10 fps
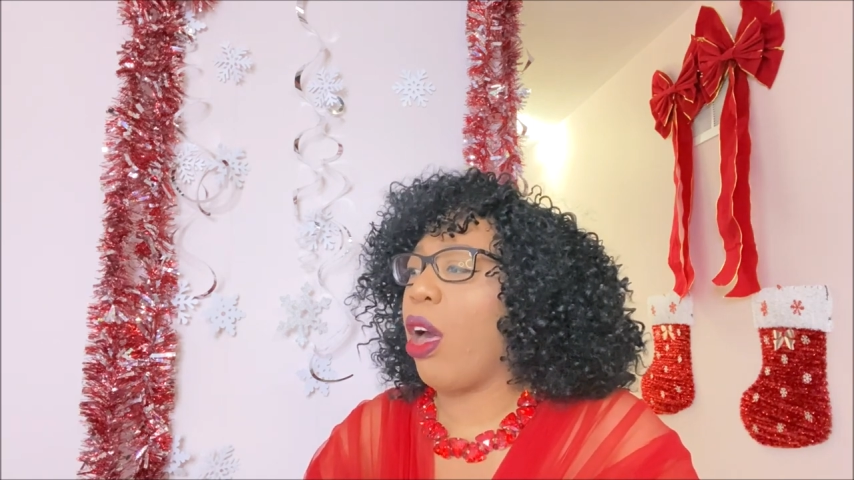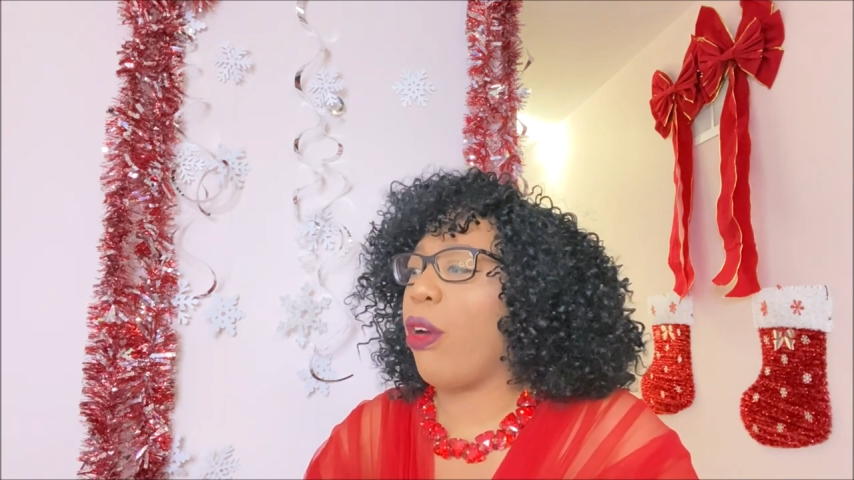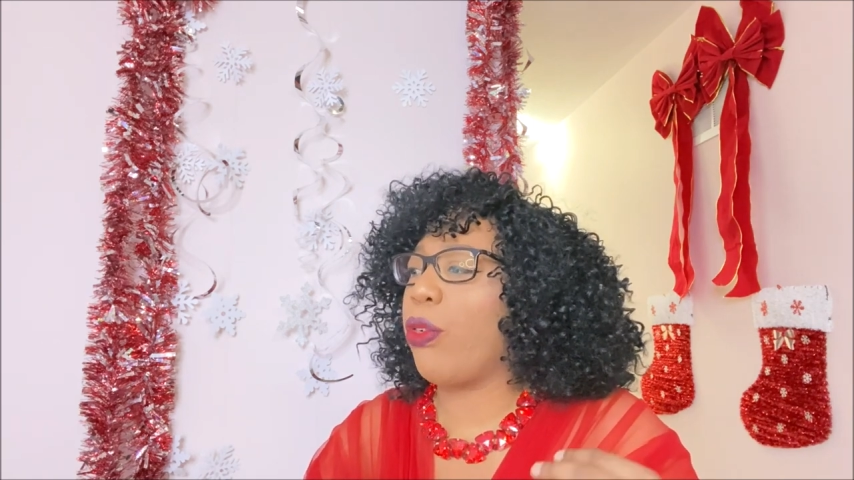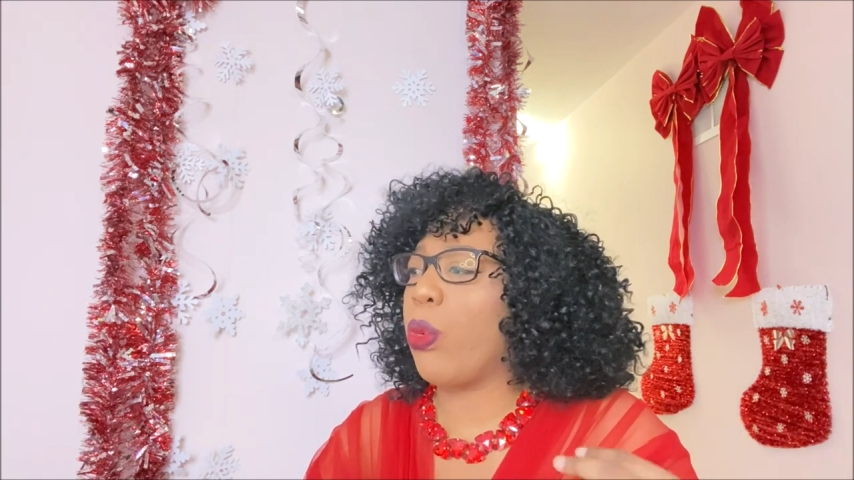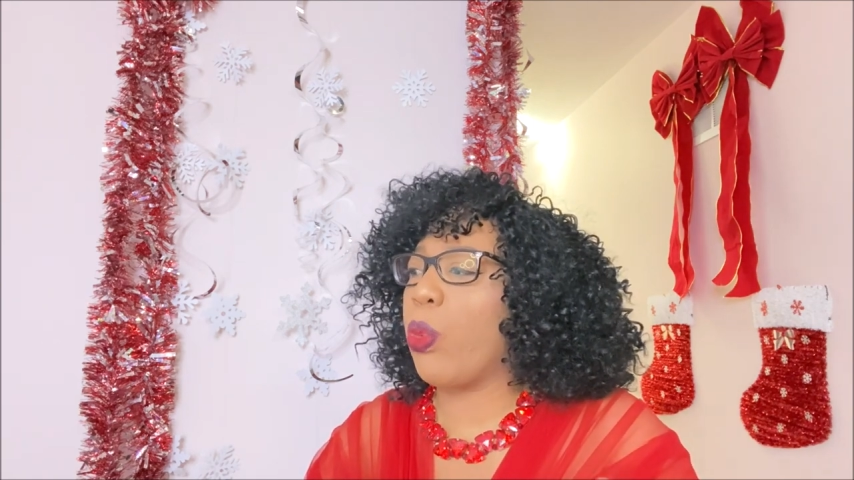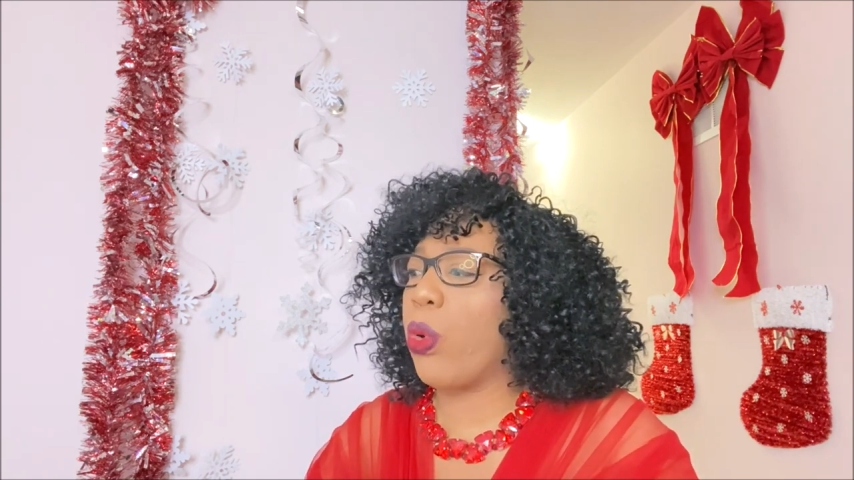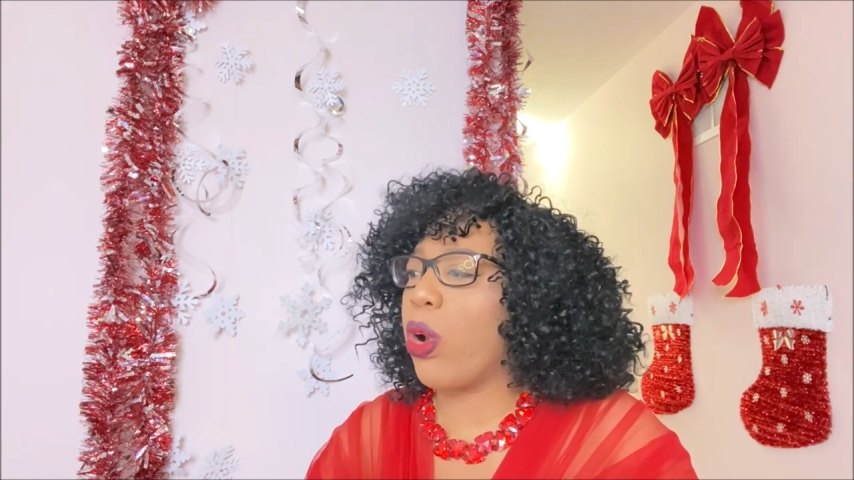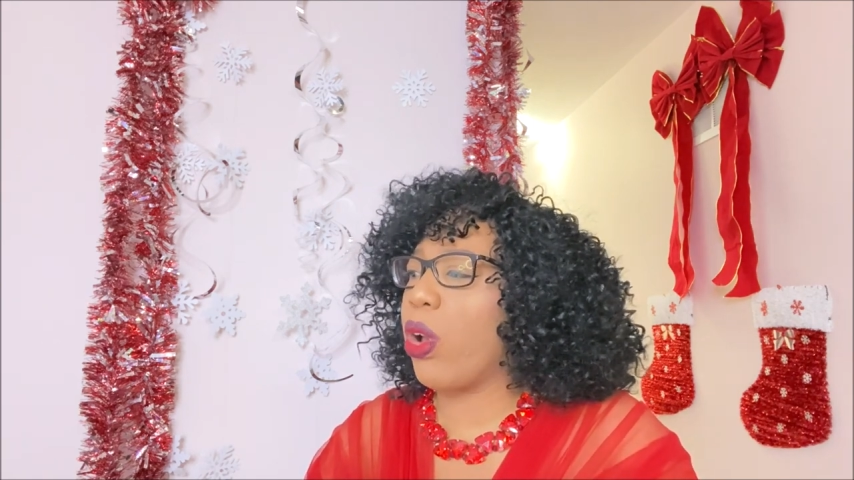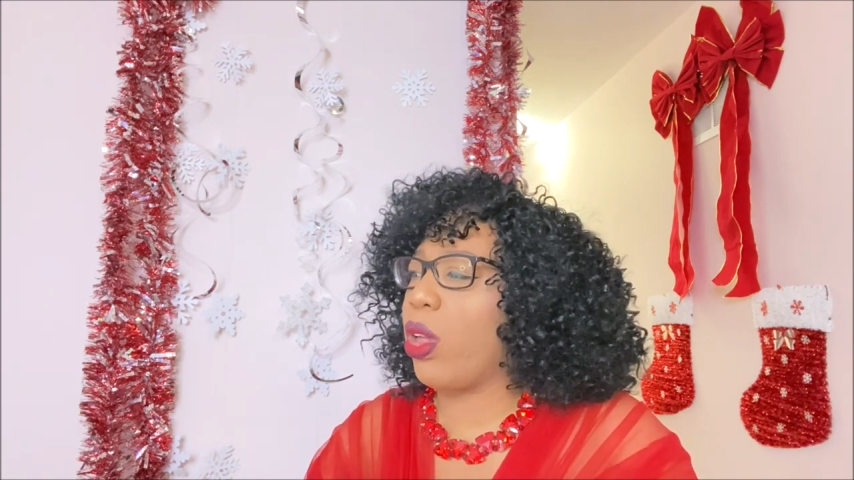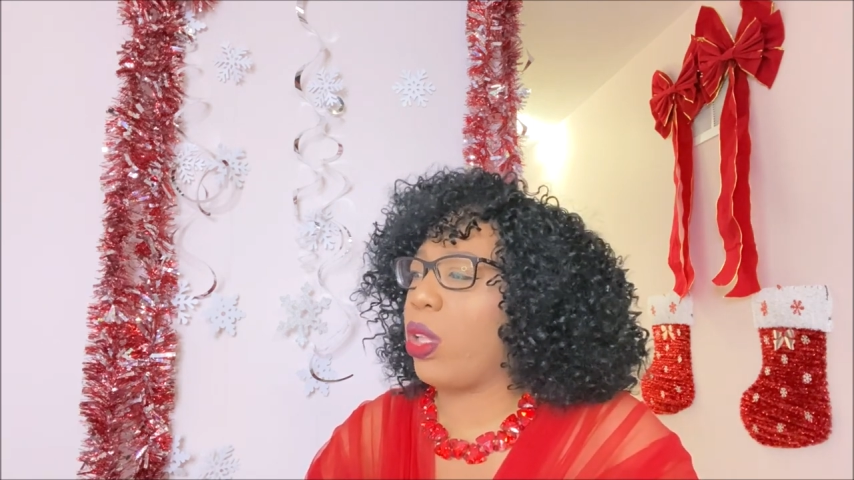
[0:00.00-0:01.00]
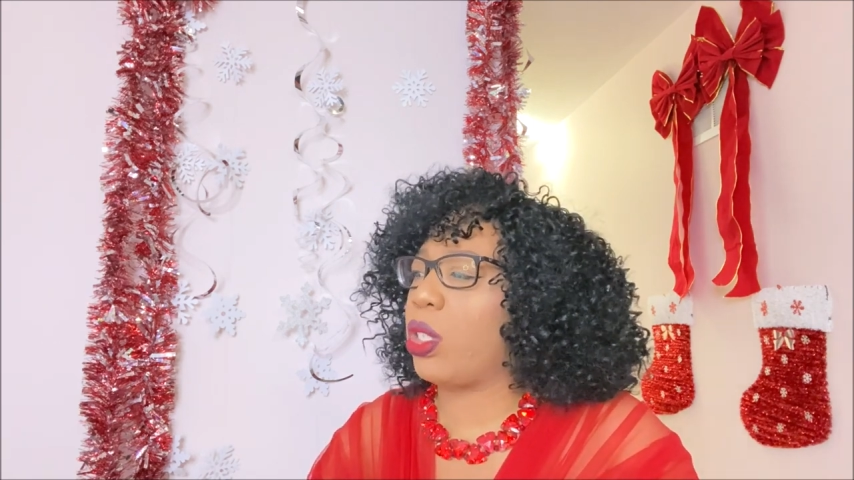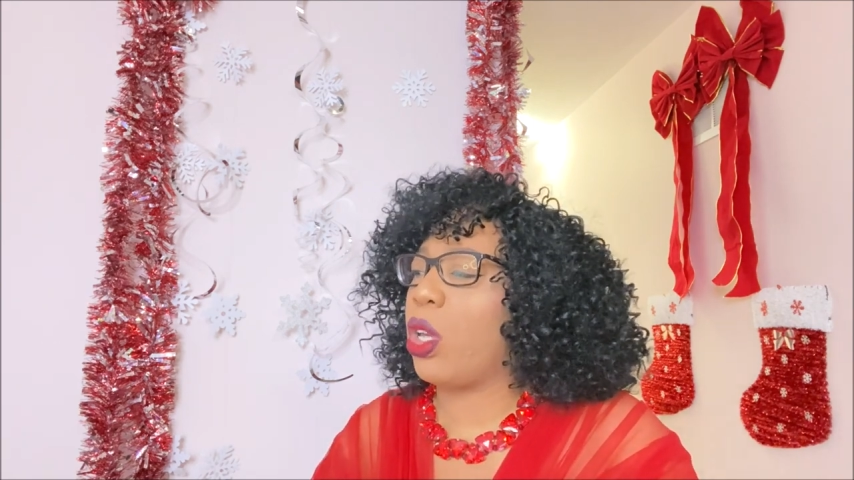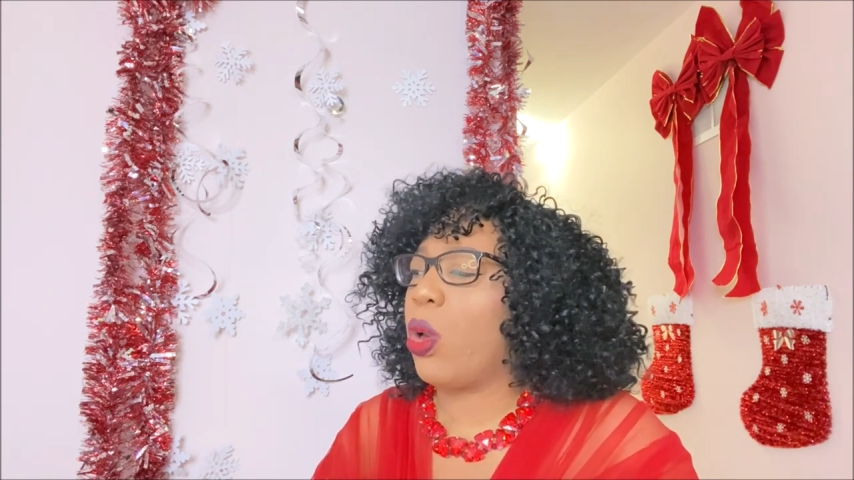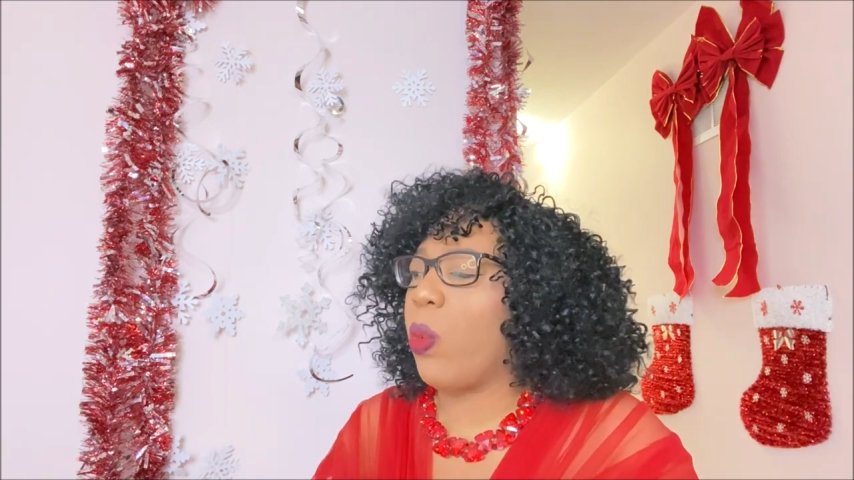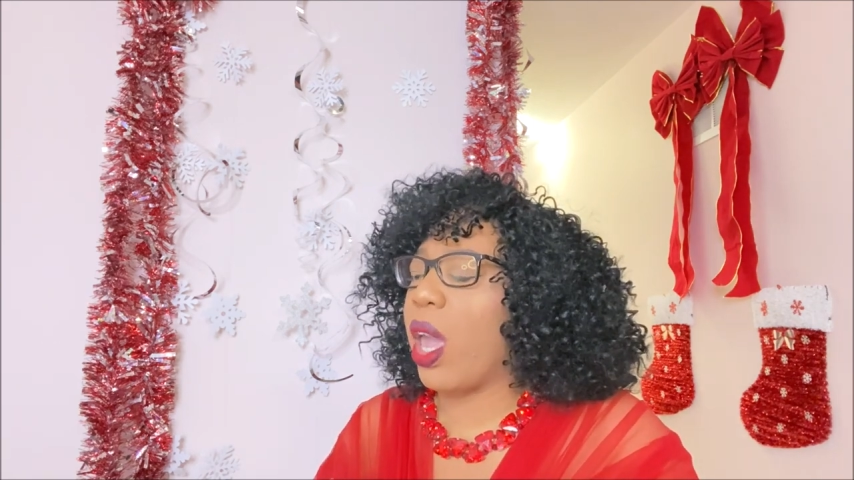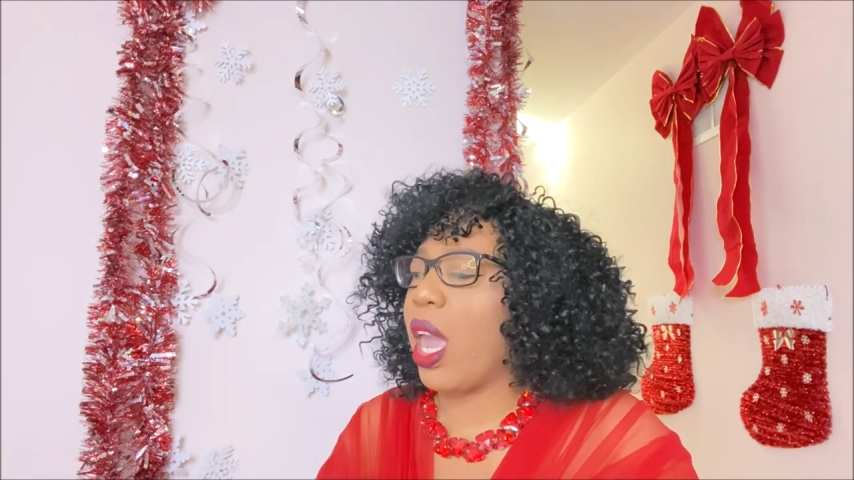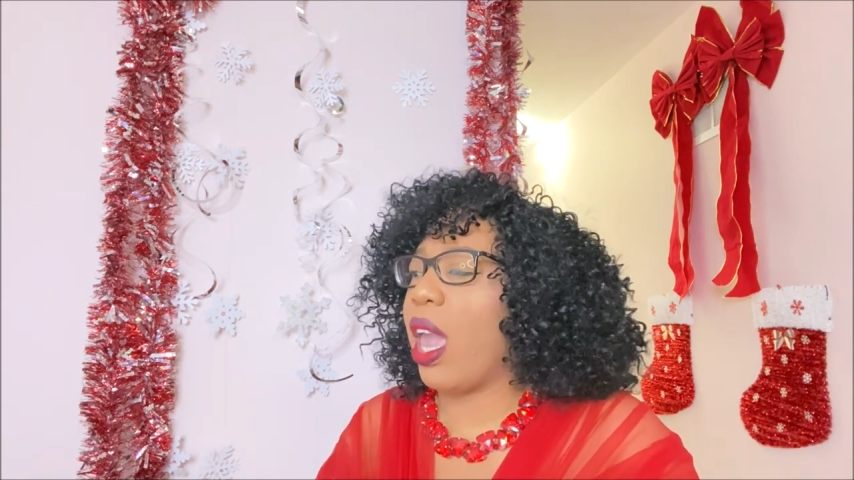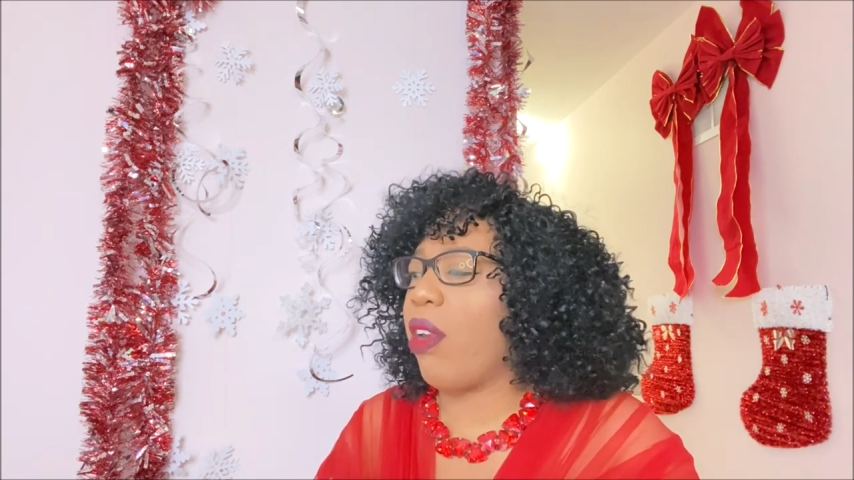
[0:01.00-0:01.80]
of a world where